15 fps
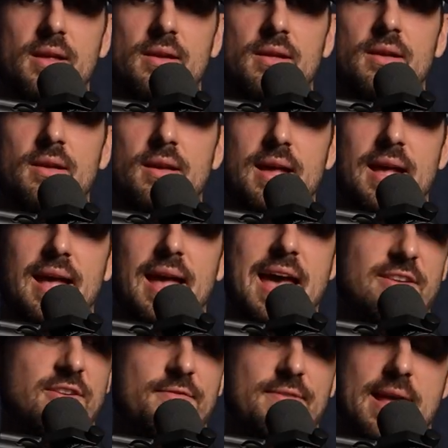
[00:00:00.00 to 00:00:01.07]
it
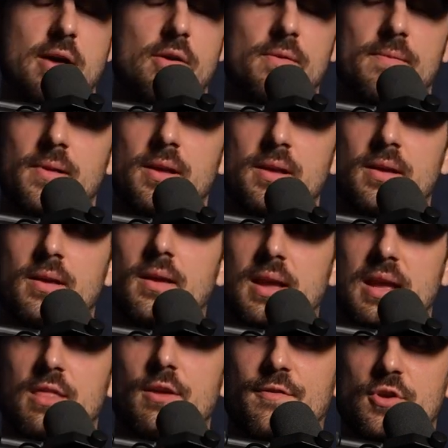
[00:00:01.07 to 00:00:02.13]
as of now.
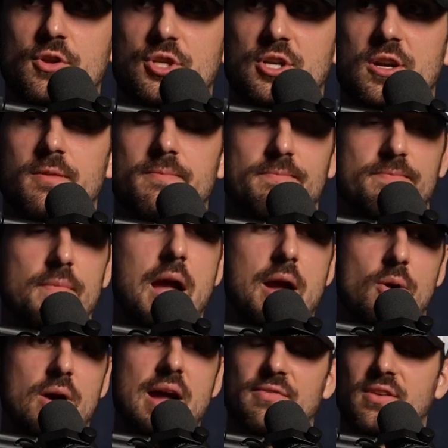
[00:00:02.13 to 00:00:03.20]
In the future, I
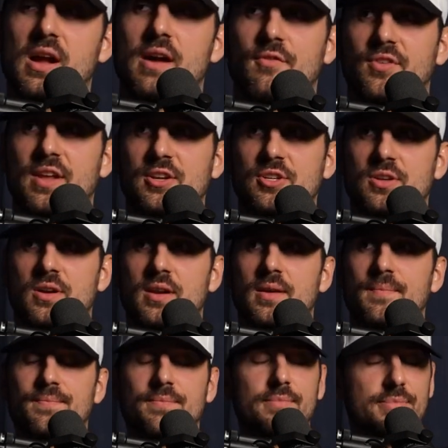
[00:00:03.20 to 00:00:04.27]
will have the conversation on
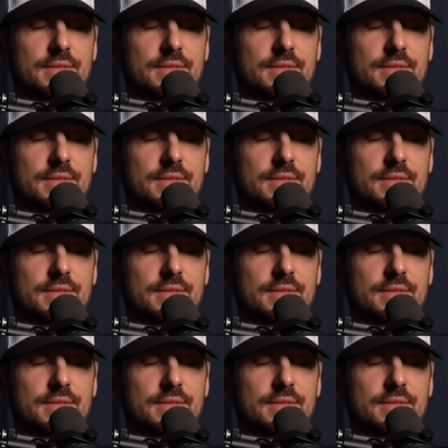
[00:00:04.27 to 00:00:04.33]
it.